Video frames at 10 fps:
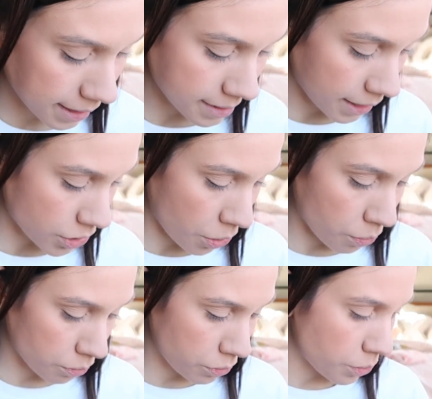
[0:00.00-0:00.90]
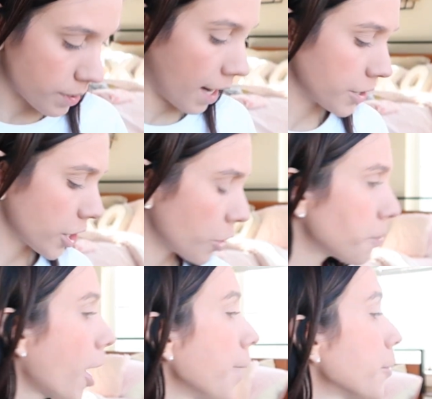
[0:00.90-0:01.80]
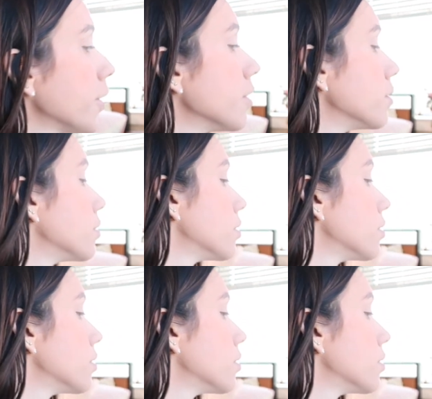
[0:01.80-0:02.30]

because I don't use eyeshadow primer,